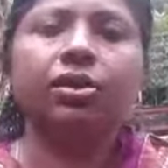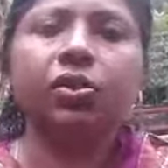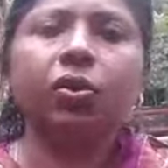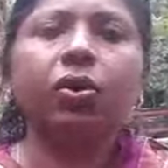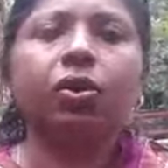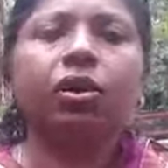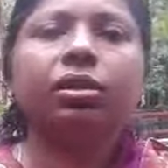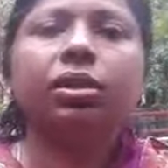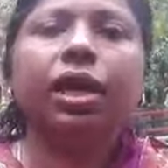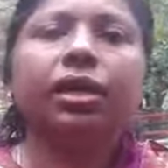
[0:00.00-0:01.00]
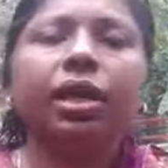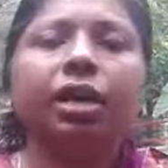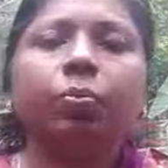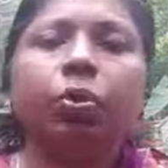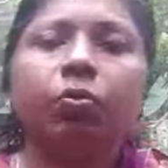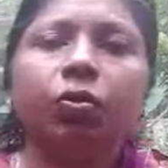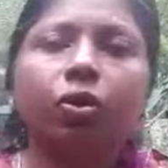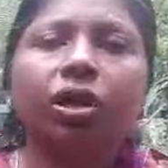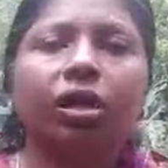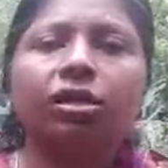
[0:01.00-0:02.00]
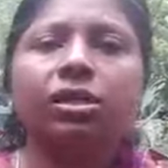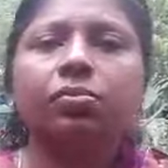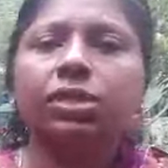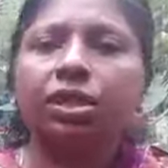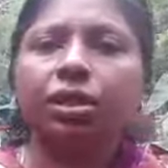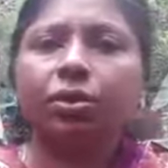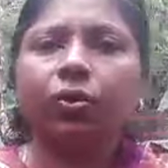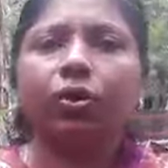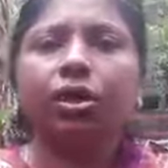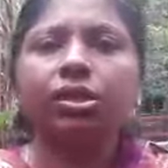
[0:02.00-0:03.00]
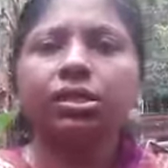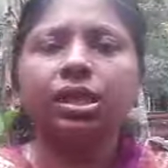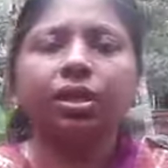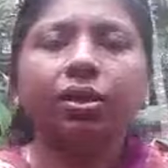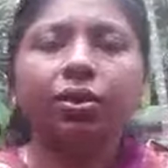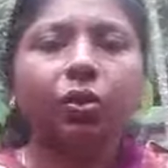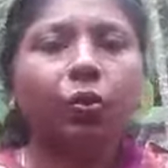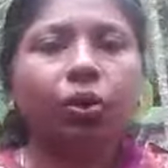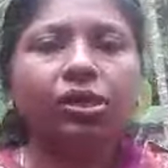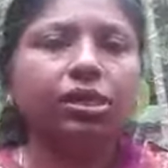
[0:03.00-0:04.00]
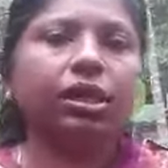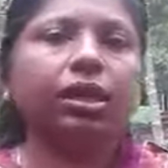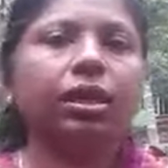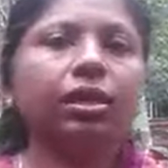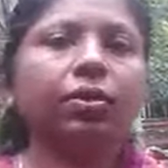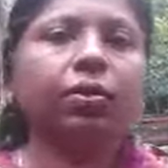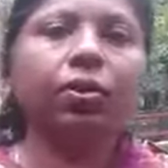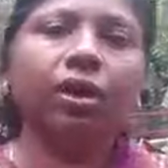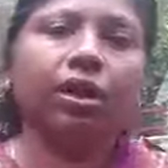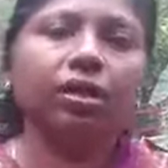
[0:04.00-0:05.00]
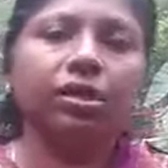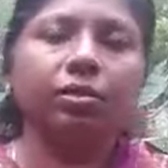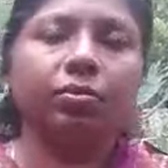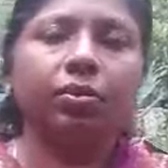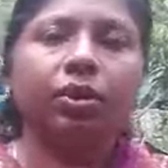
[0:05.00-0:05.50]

So, that type of organisms are known as unicellular organism.